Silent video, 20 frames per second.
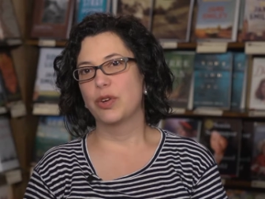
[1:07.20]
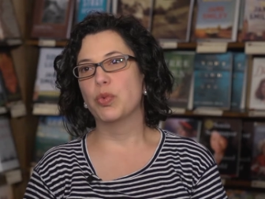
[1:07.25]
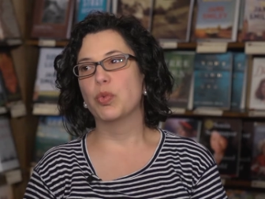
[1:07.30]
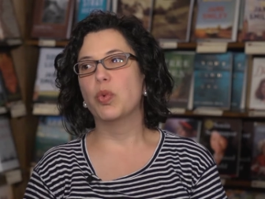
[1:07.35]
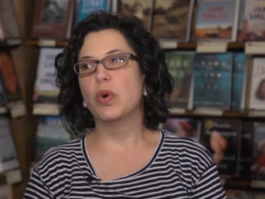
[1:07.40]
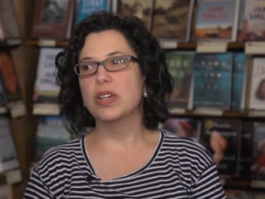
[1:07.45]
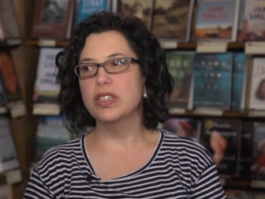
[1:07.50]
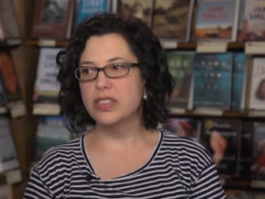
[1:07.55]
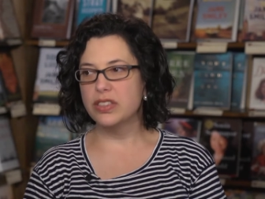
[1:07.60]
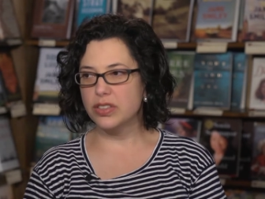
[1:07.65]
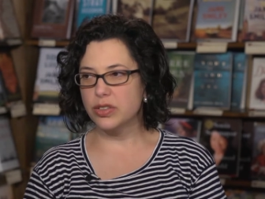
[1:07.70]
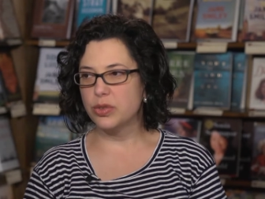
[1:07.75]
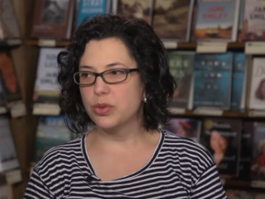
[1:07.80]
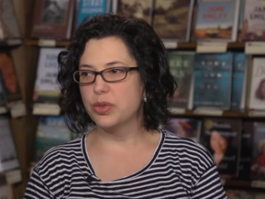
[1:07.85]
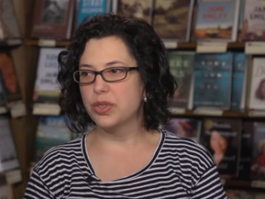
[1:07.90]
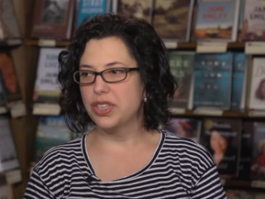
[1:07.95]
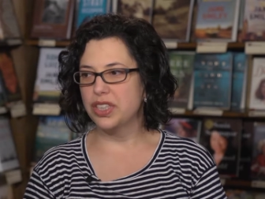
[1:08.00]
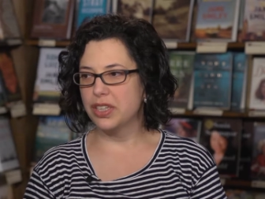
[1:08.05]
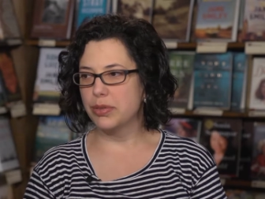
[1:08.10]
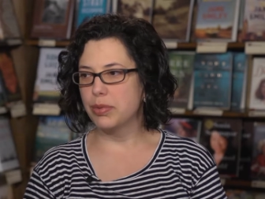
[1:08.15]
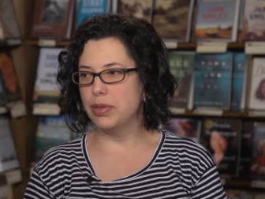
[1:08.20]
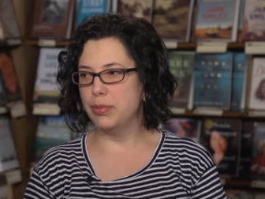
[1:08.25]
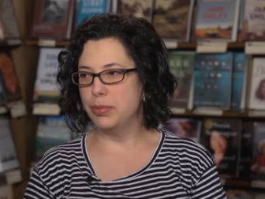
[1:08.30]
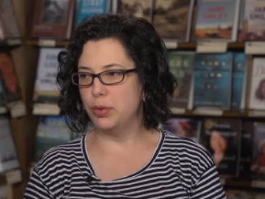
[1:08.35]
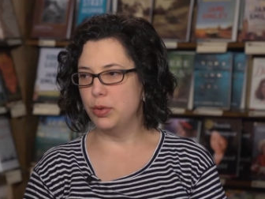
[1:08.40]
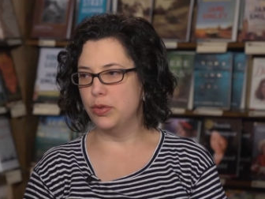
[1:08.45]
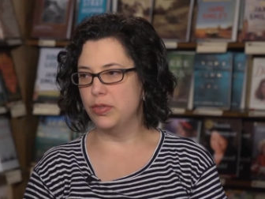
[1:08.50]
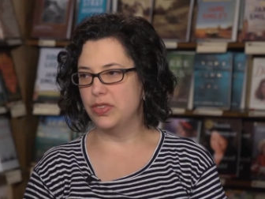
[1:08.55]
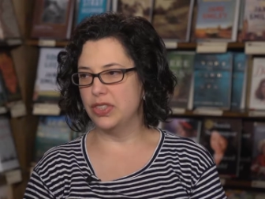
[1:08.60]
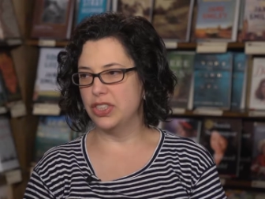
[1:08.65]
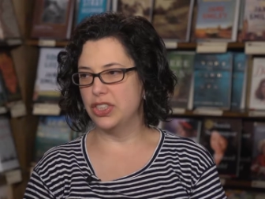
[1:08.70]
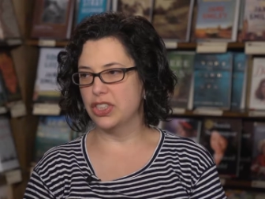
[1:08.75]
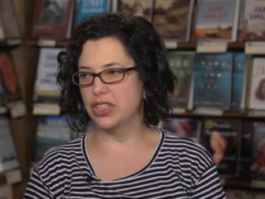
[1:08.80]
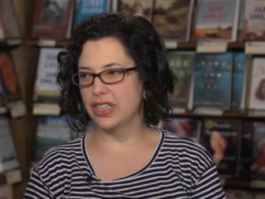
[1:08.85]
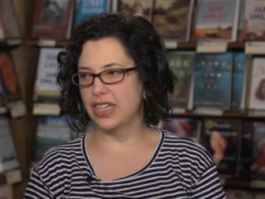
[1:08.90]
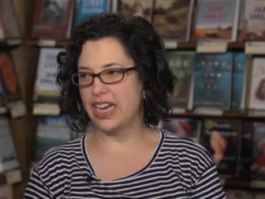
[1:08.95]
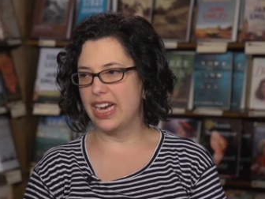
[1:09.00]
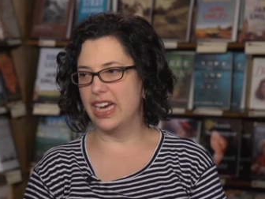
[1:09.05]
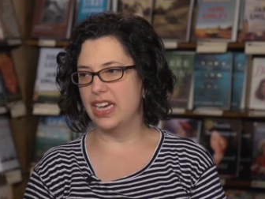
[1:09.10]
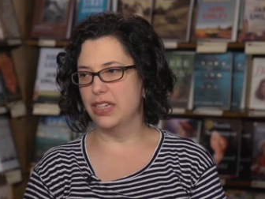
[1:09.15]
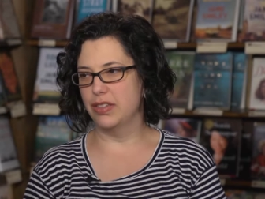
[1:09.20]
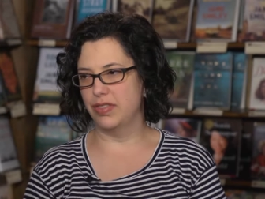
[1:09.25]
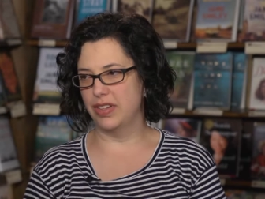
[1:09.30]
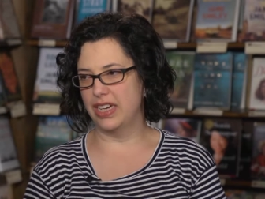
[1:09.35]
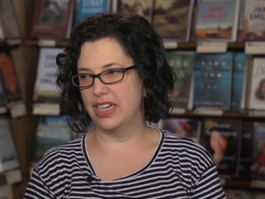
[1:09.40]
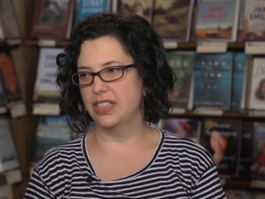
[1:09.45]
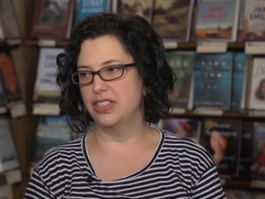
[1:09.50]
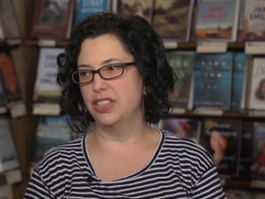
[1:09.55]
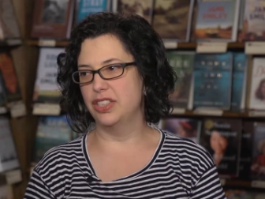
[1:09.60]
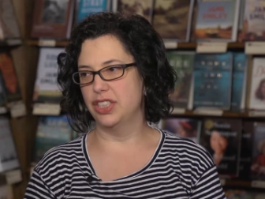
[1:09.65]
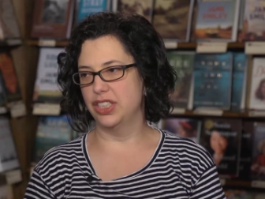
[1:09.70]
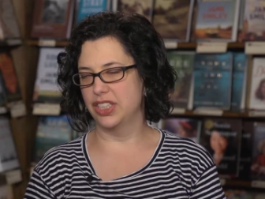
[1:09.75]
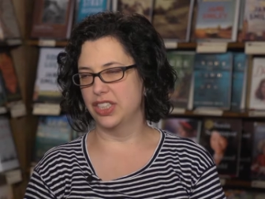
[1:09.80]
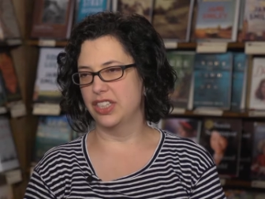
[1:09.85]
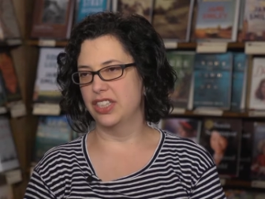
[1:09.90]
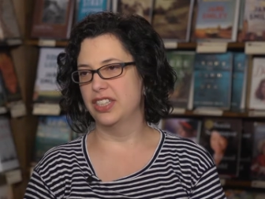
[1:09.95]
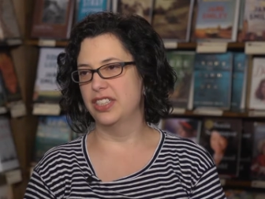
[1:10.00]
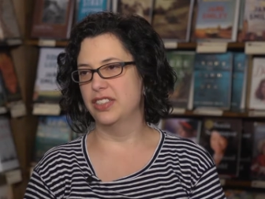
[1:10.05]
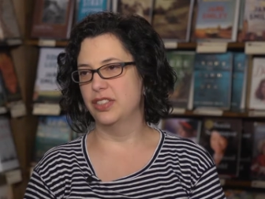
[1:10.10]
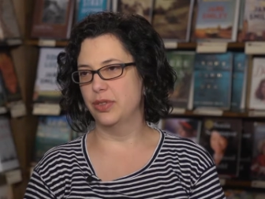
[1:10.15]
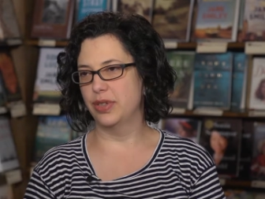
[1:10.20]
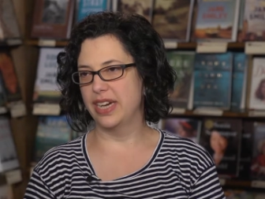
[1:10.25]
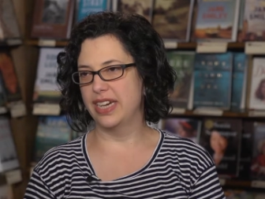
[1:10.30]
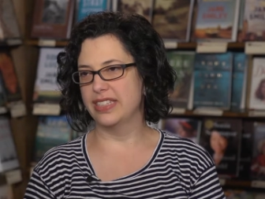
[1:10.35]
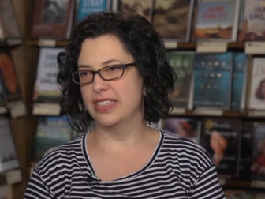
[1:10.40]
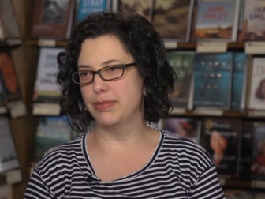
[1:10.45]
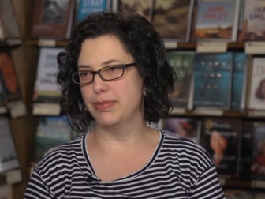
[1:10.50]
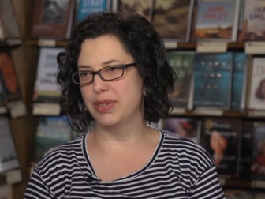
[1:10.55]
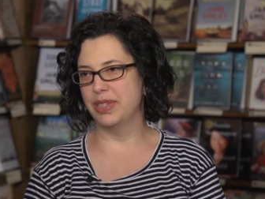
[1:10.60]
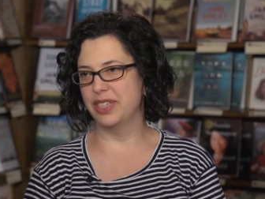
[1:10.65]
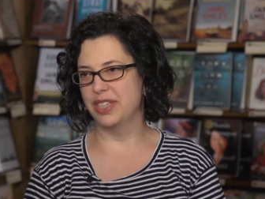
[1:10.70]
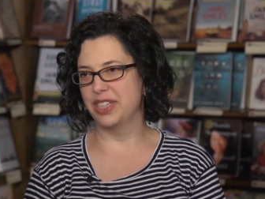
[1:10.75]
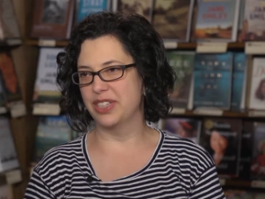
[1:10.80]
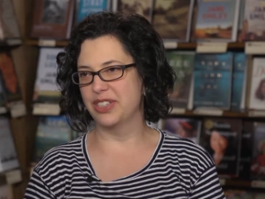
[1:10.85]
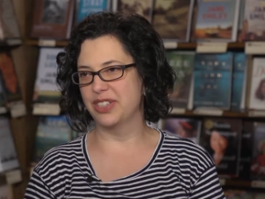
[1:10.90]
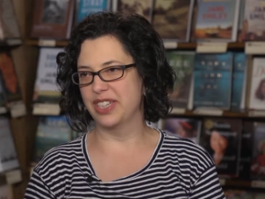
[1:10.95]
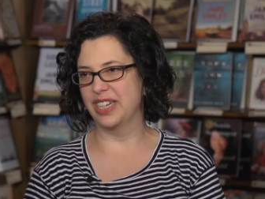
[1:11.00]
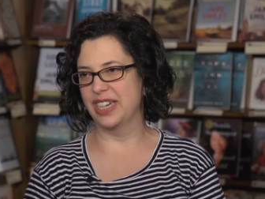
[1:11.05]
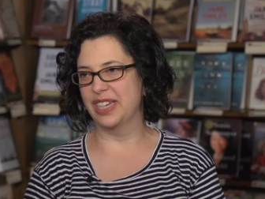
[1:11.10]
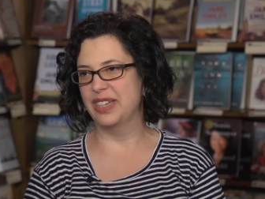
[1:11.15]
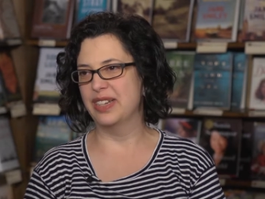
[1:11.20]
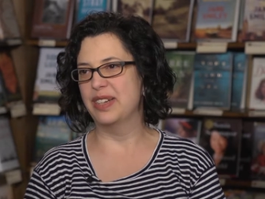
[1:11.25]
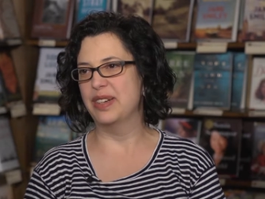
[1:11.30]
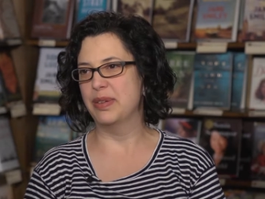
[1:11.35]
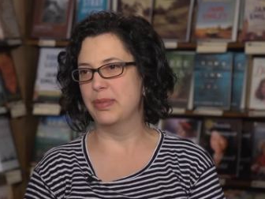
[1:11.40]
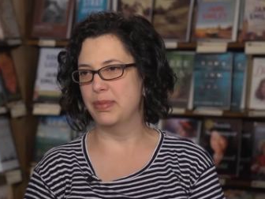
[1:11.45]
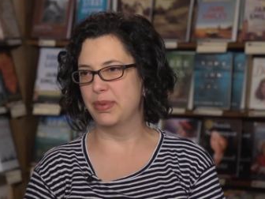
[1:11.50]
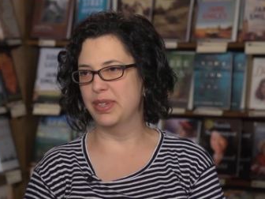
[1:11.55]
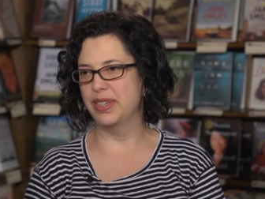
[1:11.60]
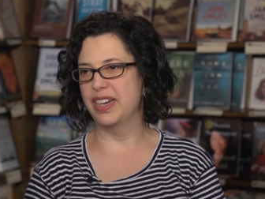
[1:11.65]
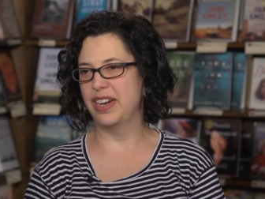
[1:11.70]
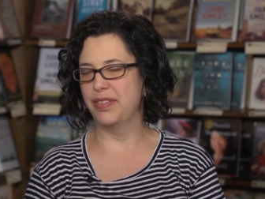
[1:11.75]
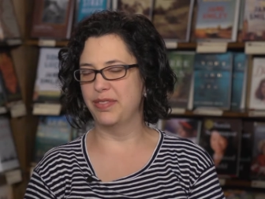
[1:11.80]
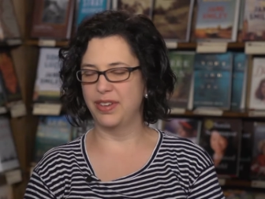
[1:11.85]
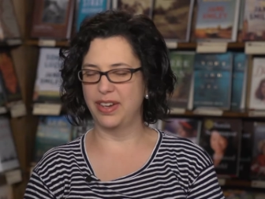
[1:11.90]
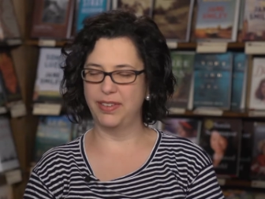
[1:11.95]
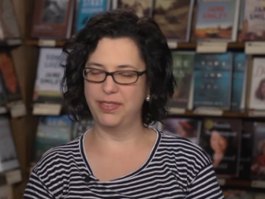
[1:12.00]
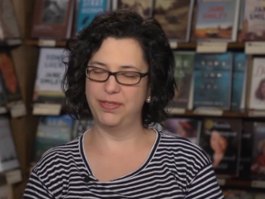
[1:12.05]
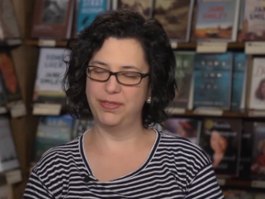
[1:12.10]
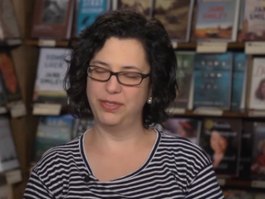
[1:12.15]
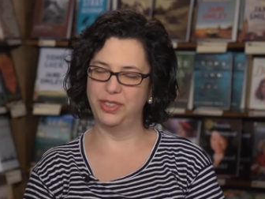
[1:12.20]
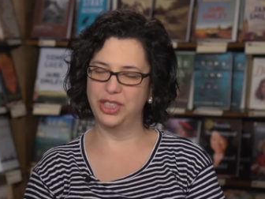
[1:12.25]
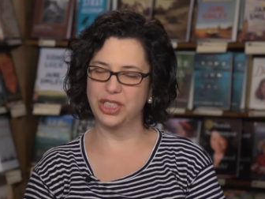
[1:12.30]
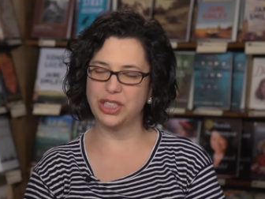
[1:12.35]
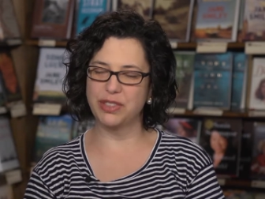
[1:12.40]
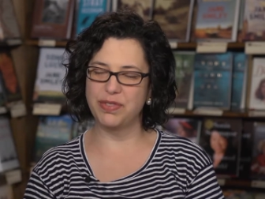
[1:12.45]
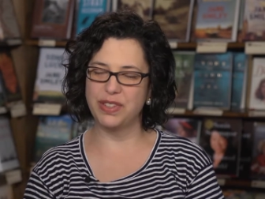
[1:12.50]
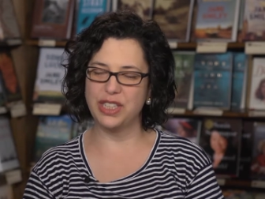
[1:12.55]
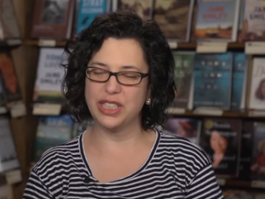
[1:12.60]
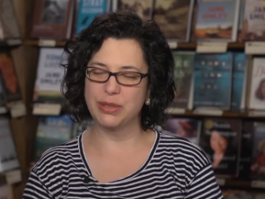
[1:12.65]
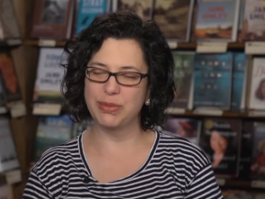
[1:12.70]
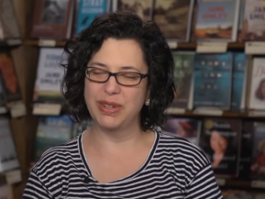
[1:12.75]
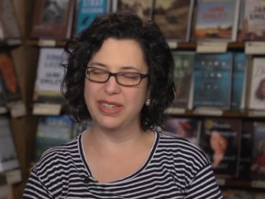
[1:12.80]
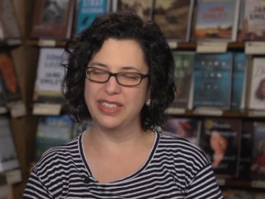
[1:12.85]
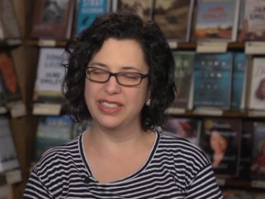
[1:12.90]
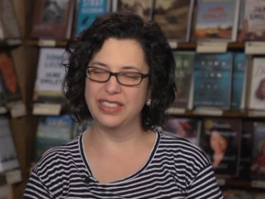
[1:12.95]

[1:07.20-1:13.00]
One school year. We moved in July of last year, so it hasn't been a year yet. But I've just finished my